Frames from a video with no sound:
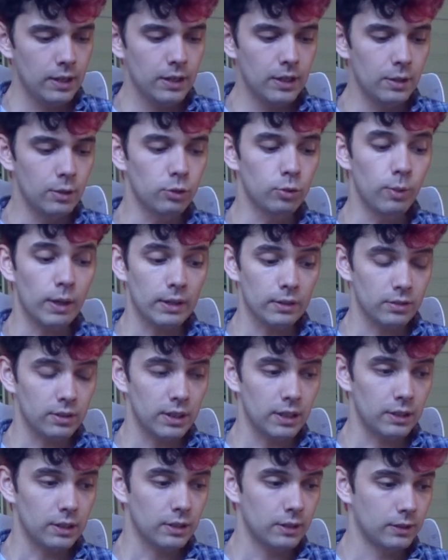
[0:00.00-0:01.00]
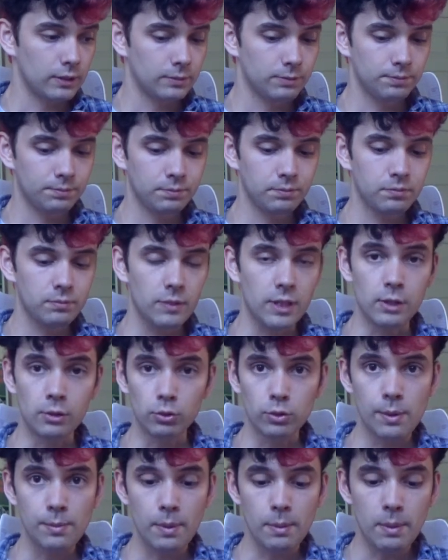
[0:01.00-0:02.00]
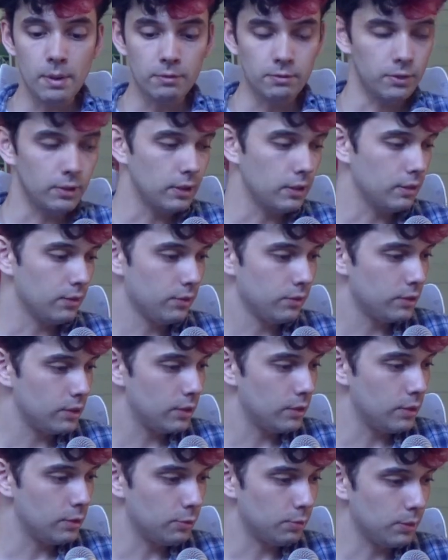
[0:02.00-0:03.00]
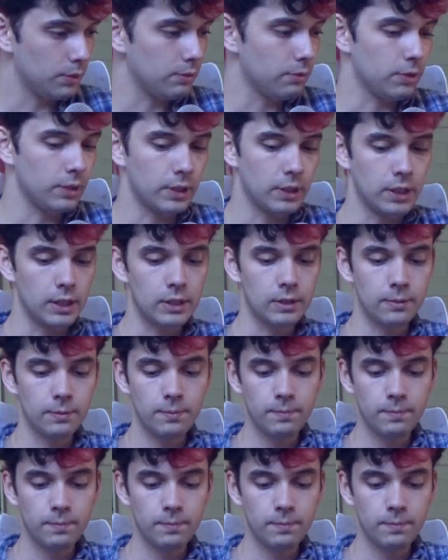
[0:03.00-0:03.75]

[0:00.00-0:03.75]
It was a rattlesnake, and it was right by my foot, so it was pretty freaky.